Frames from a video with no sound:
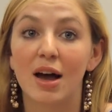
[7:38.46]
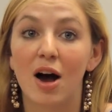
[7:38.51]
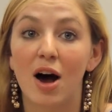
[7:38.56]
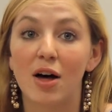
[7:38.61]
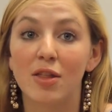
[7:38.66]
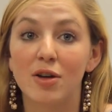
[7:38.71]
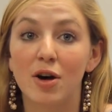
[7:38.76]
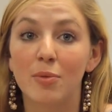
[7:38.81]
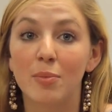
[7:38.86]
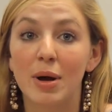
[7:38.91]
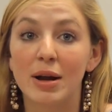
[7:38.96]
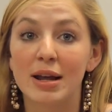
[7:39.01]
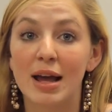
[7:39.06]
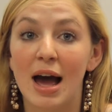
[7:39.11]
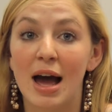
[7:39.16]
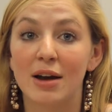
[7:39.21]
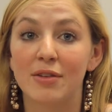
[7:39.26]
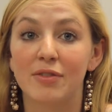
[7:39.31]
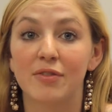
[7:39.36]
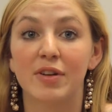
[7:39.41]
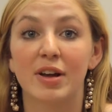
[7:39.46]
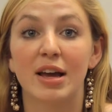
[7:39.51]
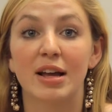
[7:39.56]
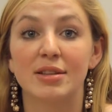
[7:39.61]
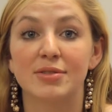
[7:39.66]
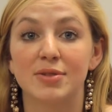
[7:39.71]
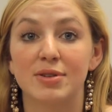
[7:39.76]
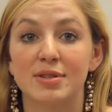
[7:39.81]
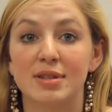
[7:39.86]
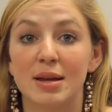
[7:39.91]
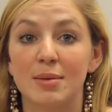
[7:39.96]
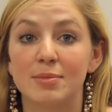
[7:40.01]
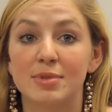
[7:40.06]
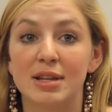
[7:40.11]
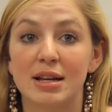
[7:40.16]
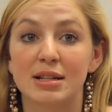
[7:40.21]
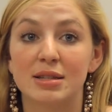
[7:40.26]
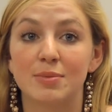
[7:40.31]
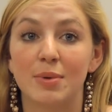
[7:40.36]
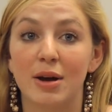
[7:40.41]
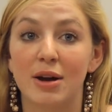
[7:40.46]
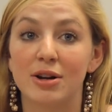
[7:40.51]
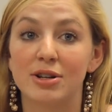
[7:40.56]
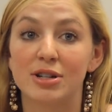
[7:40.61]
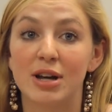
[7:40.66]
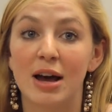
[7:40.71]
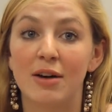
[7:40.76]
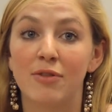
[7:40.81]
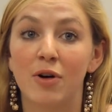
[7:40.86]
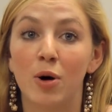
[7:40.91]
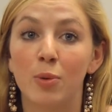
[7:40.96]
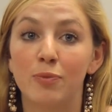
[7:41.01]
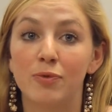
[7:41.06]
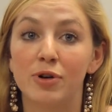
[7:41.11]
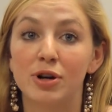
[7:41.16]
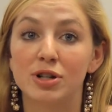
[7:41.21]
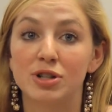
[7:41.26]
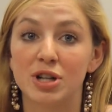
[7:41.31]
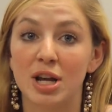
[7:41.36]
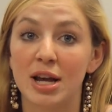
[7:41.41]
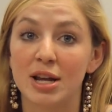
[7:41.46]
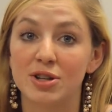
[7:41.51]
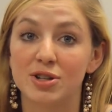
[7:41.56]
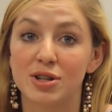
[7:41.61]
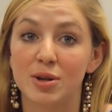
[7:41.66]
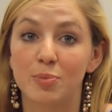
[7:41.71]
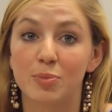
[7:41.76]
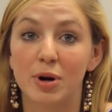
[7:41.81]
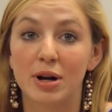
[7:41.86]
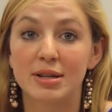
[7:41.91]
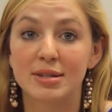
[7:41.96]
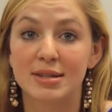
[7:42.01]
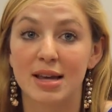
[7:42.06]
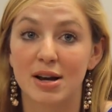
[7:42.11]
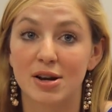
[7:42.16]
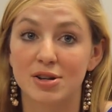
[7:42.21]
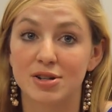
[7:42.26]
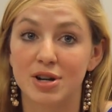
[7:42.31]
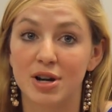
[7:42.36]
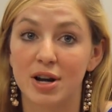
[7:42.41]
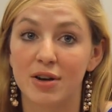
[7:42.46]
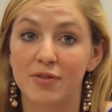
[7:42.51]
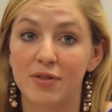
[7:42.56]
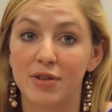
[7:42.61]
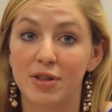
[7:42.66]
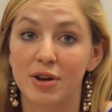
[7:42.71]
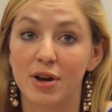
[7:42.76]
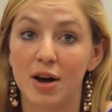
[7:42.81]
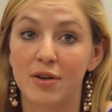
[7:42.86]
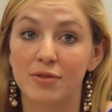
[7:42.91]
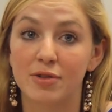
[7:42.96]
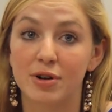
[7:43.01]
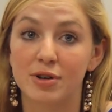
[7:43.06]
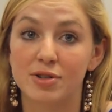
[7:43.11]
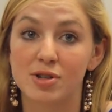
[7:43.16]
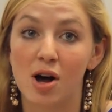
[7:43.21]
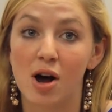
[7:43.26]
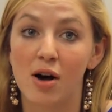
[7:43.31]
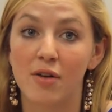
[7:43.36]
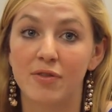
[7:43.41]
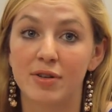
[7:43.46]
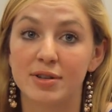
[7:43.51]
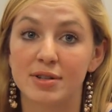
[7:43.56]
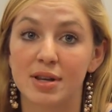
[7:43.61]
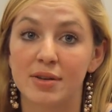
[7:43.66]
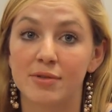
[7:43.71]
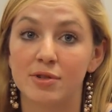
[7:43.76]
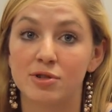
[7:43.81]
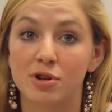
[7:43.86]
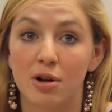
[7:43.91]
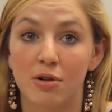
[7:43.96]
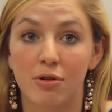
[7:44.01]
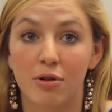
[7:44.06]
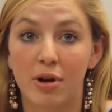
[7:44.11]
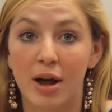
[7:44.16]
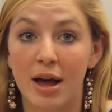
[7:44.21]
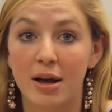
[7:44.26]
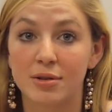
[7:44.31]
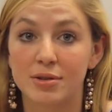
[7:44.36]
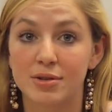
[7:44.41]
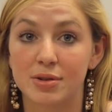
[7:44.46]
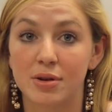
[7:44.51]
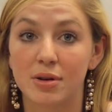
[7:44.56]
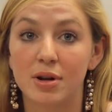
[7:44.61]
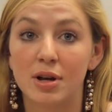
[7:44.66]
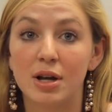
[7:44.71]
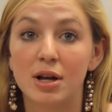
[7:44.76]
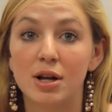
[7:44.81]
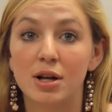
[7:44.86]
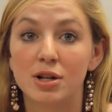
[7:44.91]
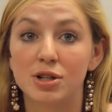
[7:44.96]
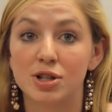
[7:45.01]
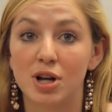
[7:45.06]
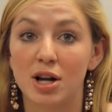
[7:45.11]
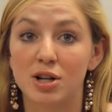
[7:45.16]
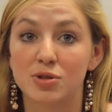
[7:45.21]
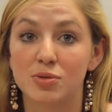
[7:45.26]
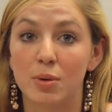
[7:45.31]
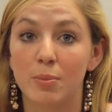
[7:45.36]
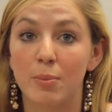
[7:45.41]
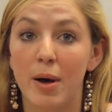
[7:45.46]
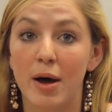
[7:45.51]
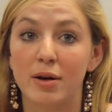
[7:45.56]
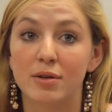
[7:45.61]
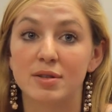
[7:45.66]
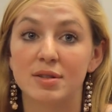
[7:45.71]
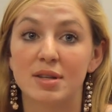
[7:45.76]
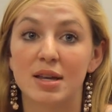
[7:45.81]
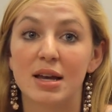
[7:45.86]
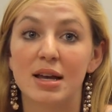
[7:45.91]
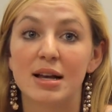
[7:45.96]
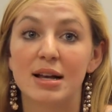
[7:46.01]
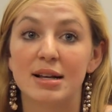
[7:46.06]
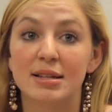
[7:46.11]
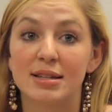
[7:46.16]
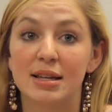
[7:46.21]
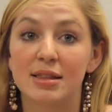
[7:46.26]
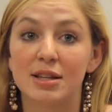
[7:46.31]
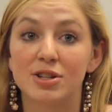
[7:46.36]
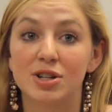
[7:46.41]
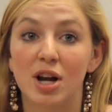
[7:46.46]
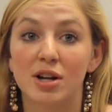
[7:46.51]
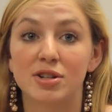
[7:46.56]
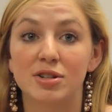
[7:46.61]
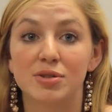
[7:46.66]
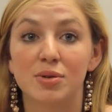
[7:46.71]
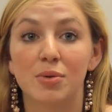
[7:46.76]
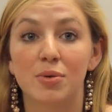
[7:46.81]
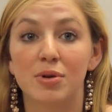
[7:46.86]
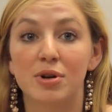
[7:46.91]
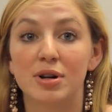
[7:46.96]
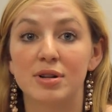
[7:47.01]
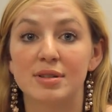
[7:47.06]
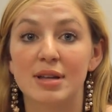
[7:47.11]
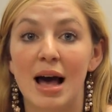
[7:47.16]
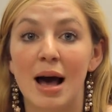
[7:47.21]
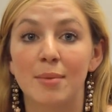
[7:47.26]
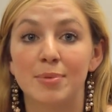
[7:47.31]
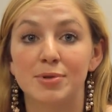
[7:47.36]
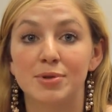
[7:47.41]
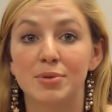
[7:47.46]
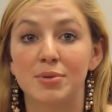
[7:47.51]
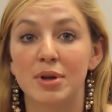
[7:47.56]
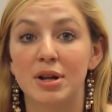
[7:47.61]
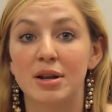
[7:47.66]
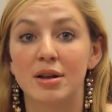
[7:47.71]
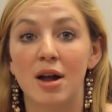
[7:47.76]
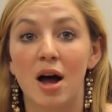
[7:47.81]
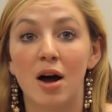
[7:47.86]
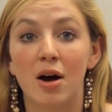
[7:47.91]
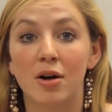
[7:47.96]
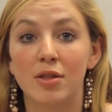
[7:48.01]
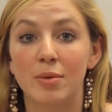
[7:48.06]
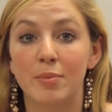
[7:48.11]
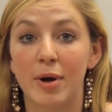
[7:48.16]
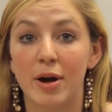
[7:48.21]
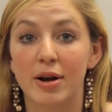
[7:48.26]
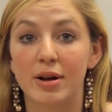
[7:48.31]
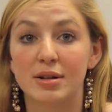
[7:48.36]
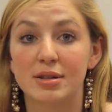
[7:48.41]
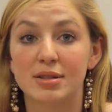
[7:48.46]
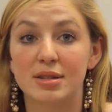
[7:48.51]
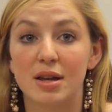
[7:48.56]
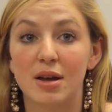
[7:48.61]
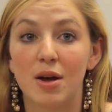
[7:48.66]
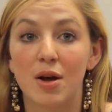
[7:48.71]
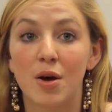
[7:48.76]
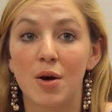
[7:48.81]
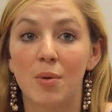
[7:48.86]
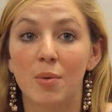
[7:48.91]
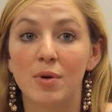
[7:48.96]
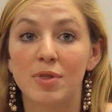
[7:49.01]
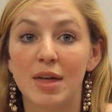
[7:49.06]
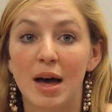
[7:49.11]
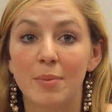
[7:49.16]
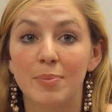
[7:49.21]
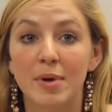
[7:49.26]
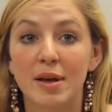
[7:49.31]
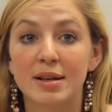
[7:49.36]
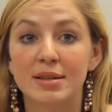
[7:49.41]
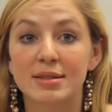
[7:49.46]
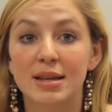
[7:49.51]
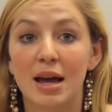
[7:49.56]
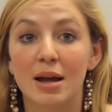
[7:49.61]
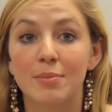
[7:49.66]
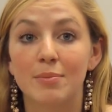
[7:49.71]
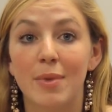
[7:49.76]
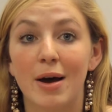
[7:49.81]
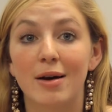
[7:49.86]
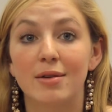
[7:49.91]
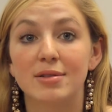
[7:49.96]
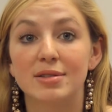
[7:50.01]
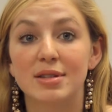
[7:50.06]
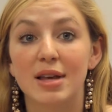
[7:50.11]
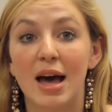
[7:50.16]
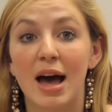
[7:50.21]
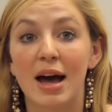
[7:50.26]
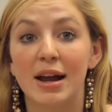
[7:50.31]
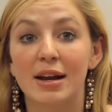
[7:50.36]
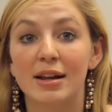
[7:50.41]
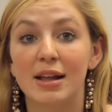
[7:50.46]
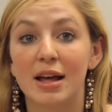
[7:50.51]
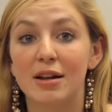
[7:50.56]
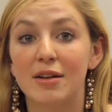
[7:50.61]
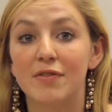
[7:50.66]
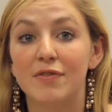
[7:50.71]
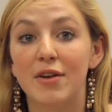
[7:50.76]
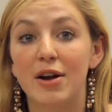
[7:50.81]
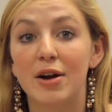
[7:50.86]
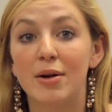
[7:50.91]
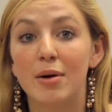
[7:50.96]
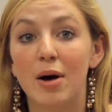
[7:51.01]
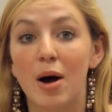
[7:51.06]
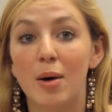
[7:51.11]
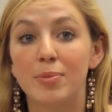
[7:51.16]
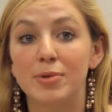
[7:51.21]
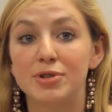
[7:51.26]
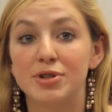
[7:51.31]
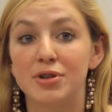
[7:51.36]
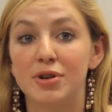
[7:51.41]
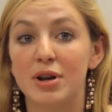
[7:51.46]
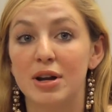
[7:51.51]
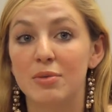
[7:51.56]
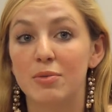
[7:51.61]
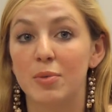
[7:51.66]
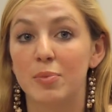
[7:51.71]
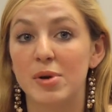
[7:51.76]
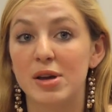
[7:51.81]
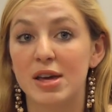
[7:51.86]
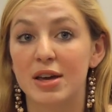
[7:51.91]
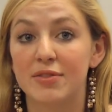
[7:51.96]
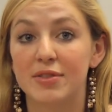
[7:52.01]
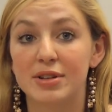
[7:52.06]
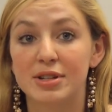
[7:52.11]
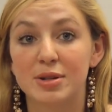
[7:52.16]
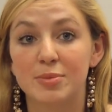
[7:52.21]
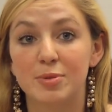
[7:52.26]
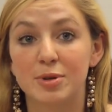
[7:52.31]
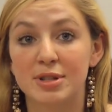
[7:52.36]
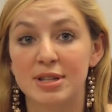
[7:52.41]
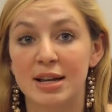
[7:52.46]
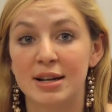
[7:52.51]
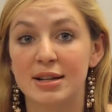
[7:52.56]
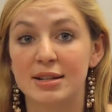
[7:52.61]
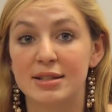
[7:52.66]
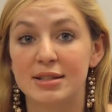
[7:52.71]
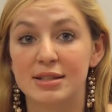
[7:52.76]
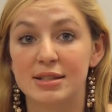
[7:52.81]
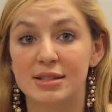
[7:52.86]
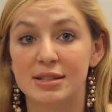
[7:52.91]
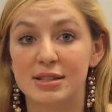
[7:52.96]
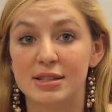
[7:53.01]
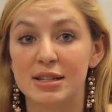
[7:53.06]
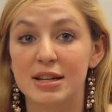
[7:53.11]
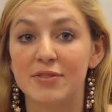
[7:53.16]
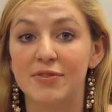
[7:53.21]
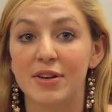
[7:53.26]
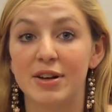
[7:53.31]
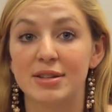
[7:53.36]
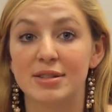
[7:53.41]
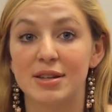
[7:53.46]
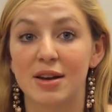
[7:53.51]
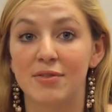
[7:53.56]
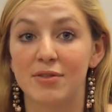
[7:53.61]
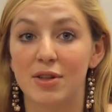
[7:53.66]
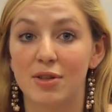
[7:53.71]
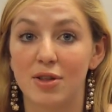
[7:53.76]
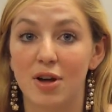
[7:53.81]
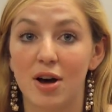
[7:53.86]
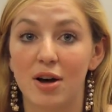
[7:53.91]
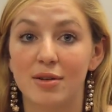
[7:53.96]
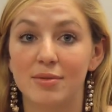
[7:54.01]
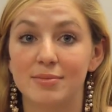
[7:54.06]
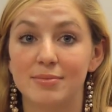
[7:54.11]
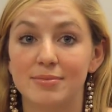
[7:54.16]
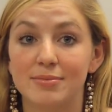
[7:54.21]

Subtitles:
Although many advocates for same-sex marriage have hoped for a change, the press secretary for the governor's office of a general counsel, Joshua Mouse, said the judge's order is absolutely not on the merits. With that being said, Mouse added that a fair opportunity will be given to present a defense of the law.